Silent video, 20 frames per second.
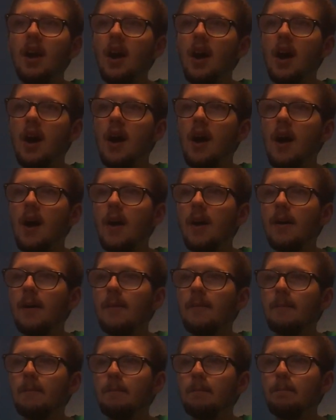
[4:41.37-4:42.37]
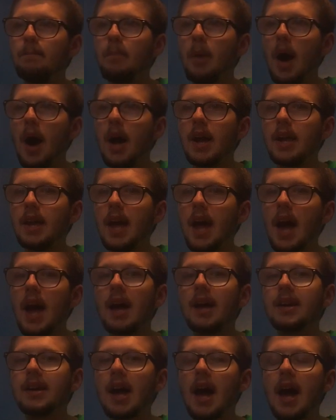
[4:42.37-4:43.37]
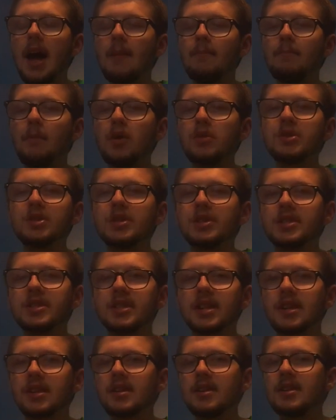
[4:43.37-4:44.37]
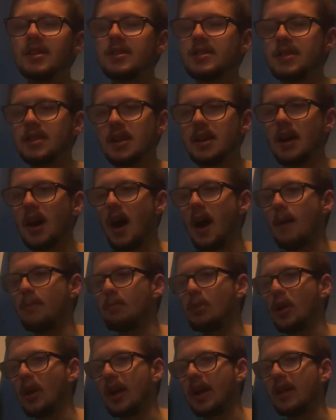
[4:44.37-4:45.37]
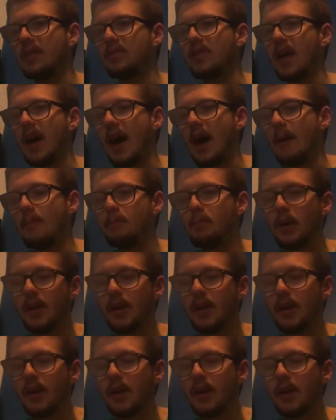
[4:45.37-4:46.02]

But yeah, I got motion sickness playing that.